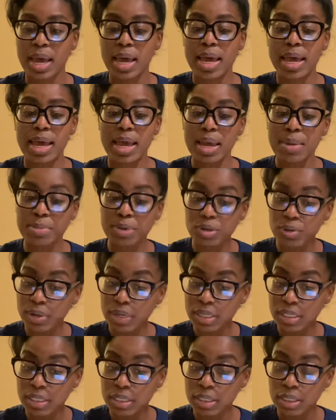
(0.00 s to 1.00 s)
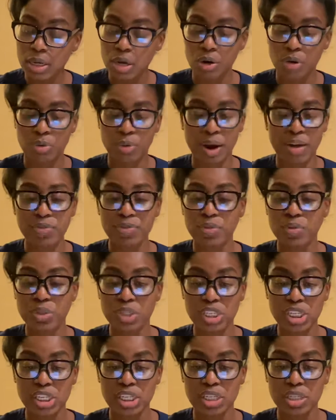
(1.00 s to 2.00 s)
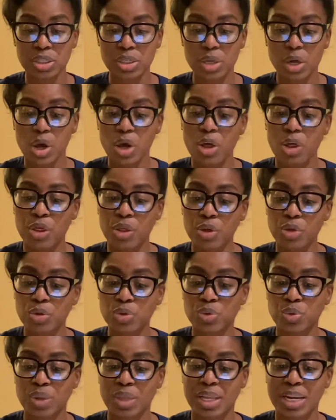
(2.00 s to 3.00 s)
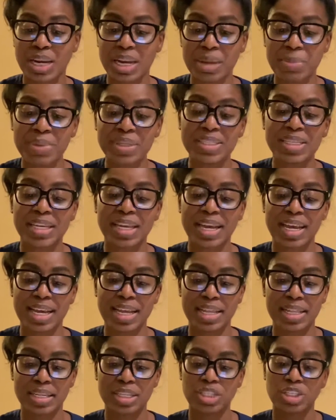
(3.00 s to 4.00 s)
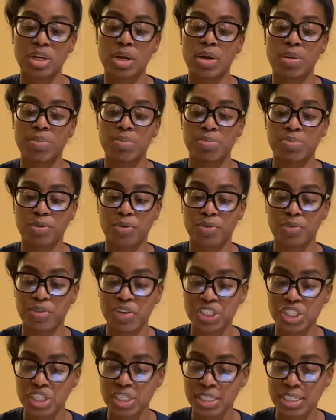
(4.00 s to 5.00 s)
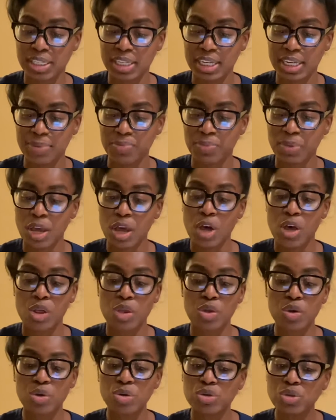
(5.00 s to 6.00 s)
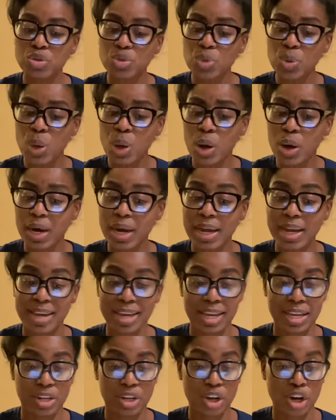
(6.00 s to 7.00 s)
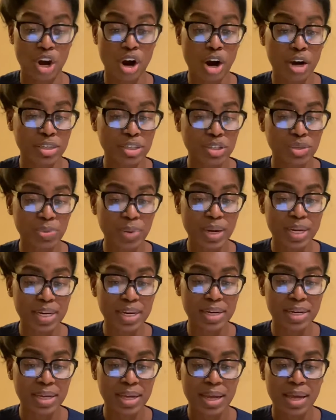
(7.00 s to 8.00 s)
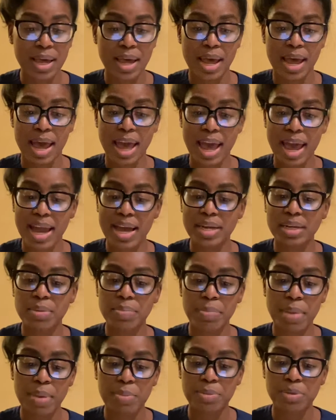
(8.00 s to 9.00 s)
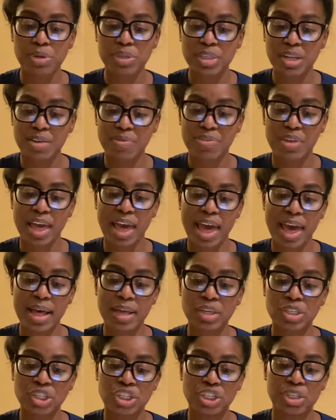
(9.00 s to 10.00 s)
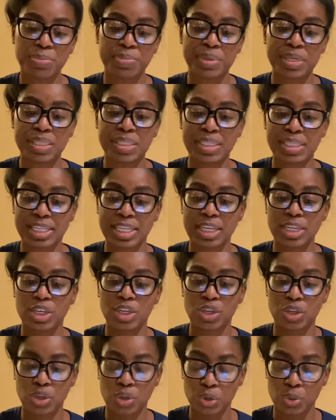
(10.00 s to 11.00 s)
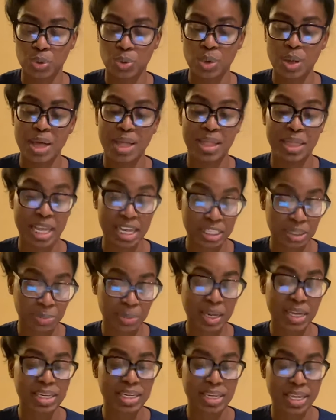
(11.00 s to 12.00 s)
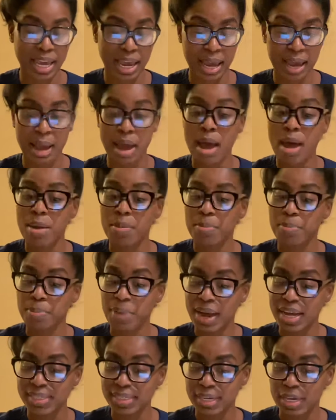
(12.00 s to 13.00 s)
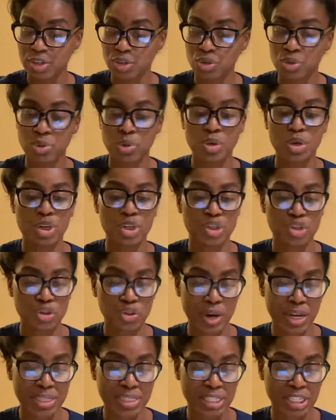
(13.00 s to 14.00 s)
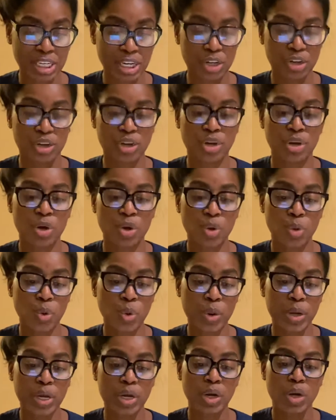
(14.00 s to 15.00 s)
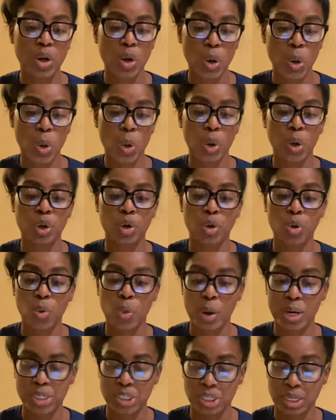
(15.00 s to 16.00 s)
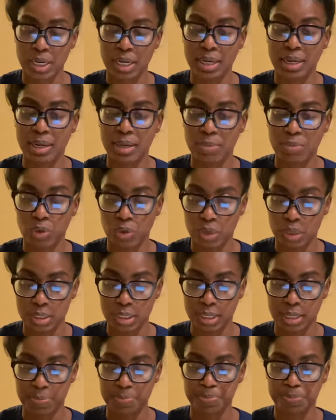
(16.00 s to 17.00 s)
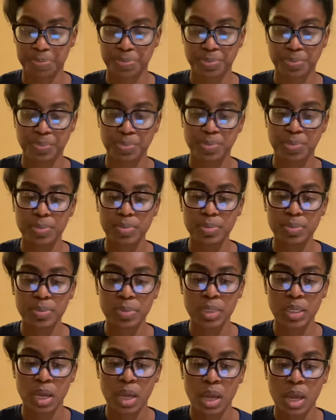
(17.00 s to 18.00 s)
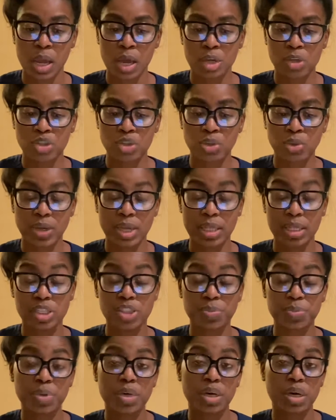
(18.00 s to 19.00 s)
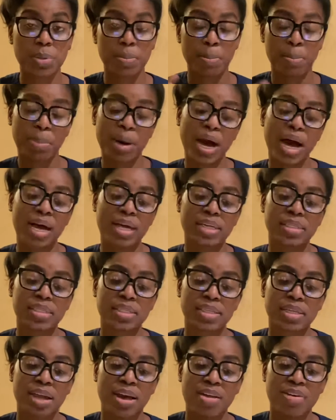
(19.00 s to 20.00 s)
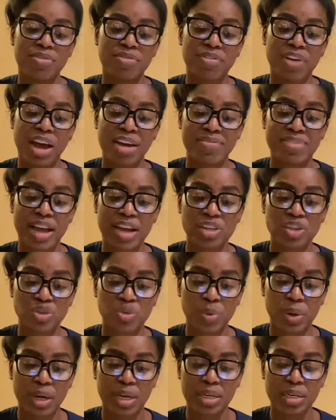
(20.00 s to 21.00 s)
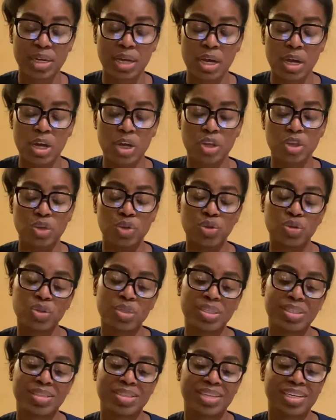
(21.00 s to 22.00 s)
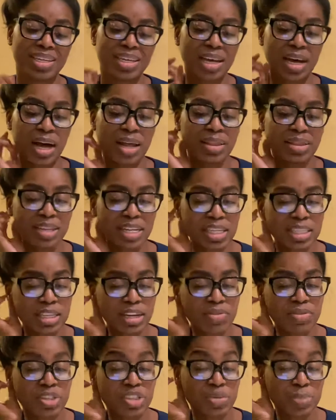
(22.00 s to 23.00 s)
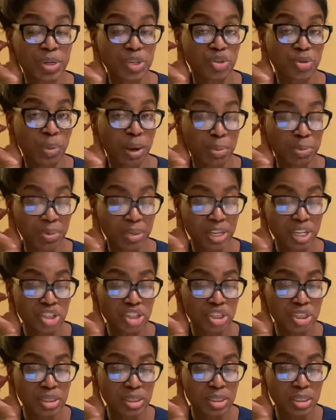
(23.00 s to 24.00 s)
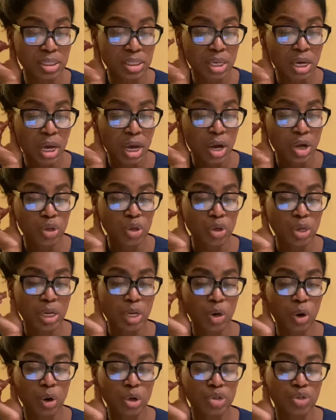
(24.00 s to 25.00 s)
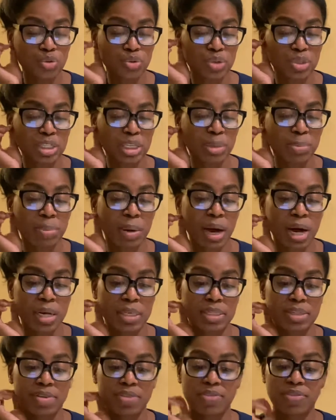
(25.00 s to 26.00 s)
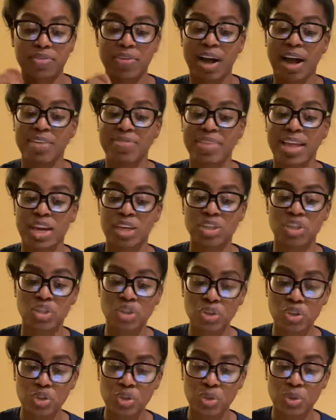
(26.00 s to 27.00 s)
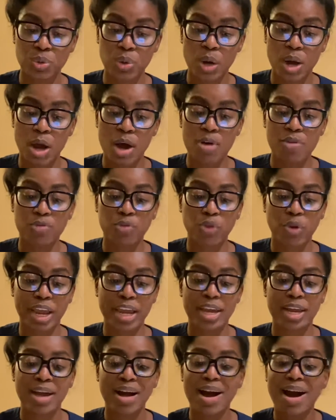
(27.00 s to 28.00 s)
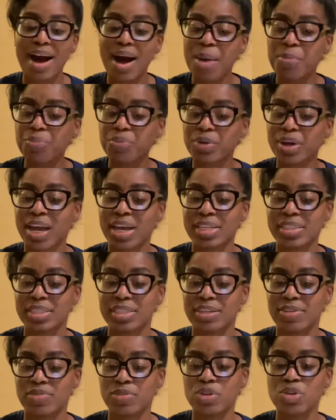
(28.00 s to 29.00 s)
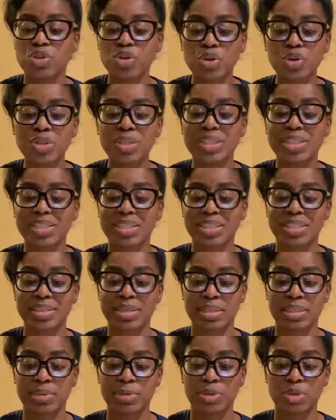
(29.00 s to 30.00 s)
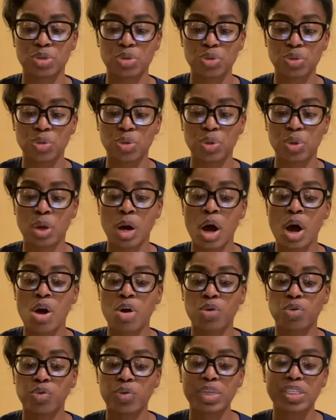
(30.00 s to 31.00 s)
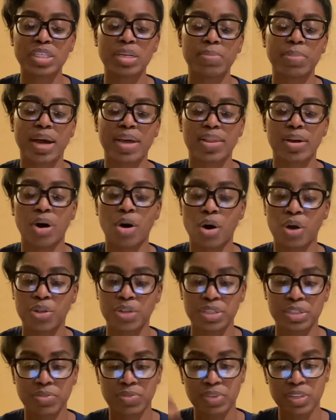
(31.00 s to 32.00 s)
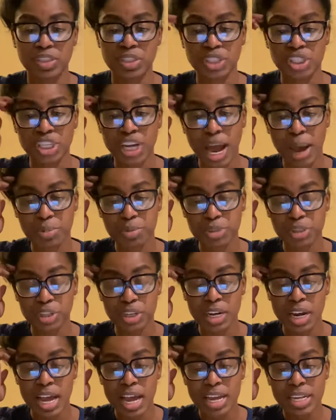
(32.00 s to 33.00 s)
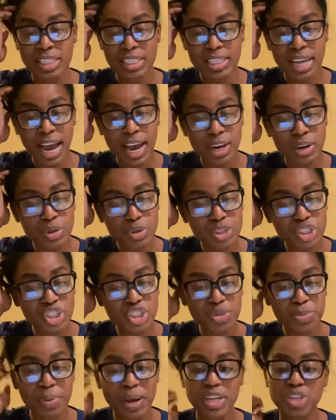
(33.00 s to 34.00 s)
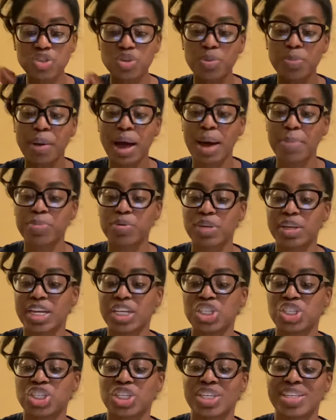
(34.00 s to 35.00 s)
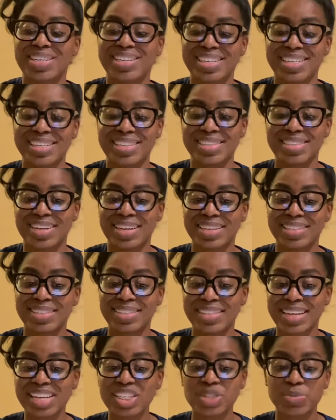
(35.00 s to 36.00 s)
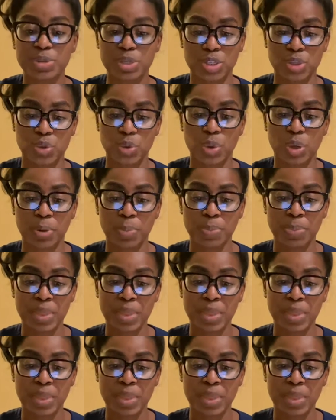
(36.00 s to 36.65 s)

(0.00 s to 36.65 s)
immigrants, refugees, those with limited English proficiency, those who are incarcerated, and members of the LGBTQ, lesbian, gay, bisexual, transgender, queer, or questioning community. So in this book, box 5-1, you'll see a list of the special populations. You can also see box 5-2 for a comprehensive nursing assessment tool written by the authors of this chapter titled Special Population Needs Assessment Tool